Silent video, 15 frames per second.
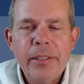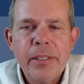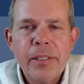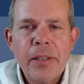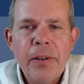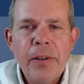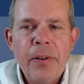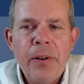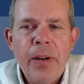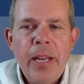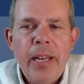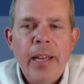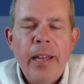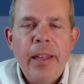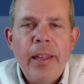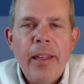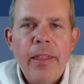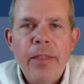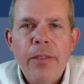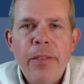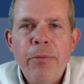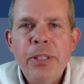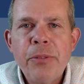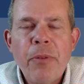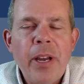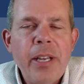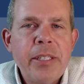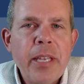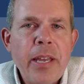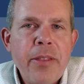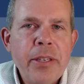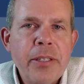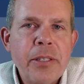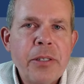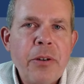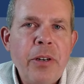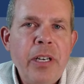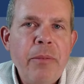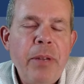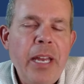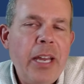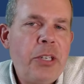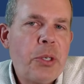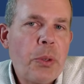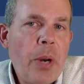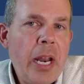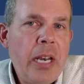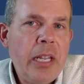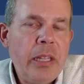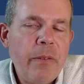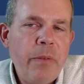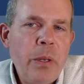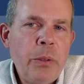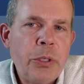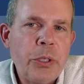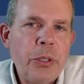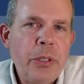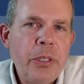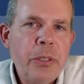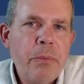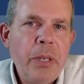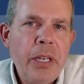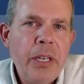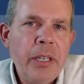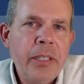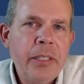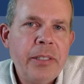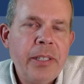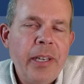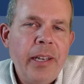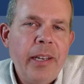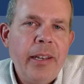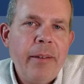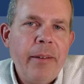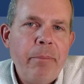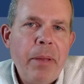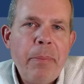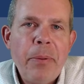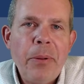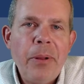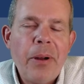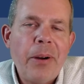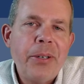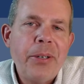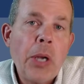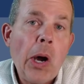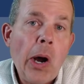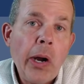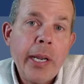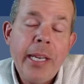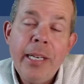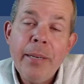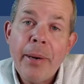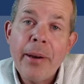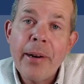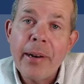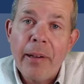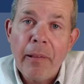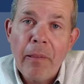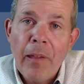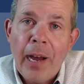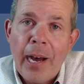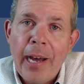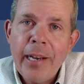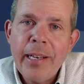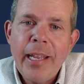So the reason why I say this is going to be a trend in the future is because people are talking about it a lot